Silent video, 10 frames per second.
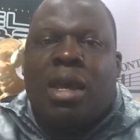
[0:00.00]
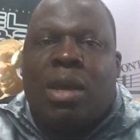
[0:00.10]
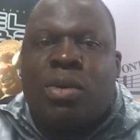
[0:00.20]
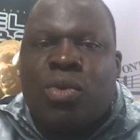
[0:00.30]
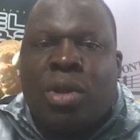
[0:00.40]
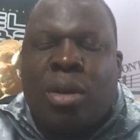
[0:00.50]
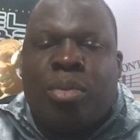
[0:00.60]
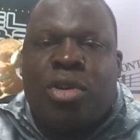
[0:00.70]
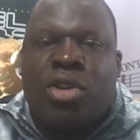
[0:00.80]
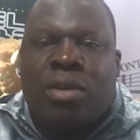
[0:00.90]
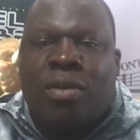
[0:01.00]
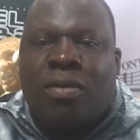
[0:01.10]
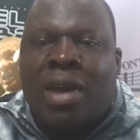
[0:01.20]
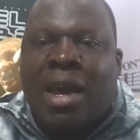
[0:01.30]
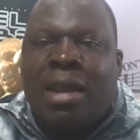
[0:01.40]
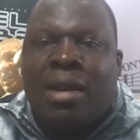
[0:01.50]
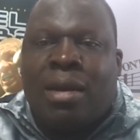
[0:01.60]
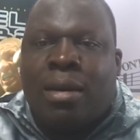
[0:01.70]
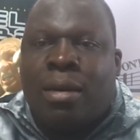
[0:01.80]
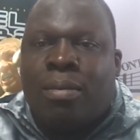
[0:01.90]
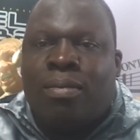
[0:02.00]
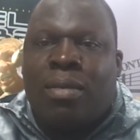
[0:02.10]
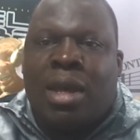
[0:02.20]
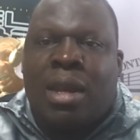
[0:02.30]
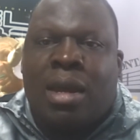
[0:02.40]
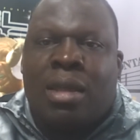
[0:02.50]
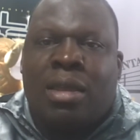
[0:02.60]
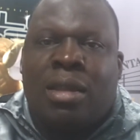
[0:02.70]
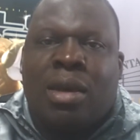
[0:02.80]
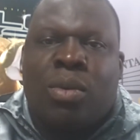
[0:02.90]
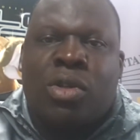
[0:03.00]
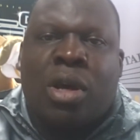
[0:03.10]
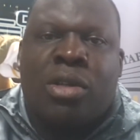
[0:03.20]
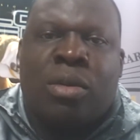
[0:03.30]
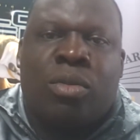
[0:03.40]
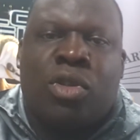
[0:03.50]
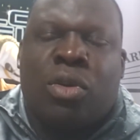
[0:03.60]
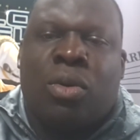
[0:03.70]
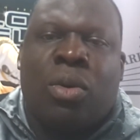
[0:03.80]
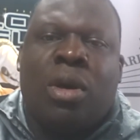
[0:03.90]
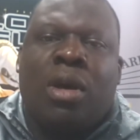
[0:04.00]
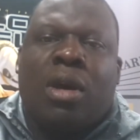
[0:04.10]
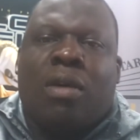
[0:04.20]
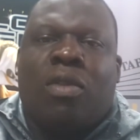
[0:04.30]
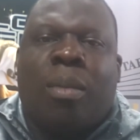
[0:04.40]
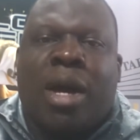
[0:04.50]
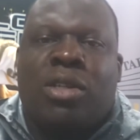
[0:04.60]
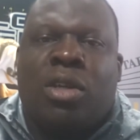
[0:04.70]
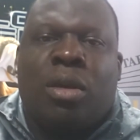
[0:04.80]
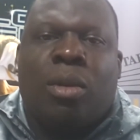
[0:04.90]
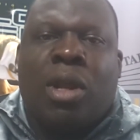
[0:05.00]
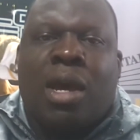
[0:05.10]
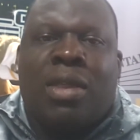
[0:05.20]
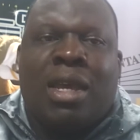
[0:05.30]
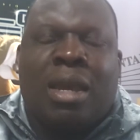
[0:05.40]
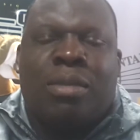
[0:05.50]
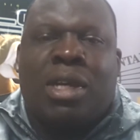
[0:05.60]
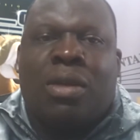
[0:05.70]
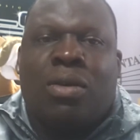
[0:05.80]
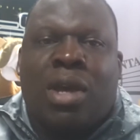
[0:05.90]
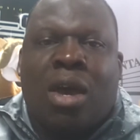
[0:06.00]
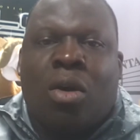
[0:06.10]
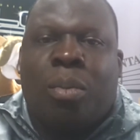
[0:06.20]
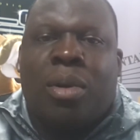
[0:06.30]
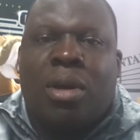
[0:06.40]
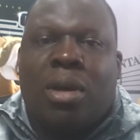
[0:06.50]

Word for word: He was really appreciative of that, um, and I think that was awesome too of the boxing community how they came together to help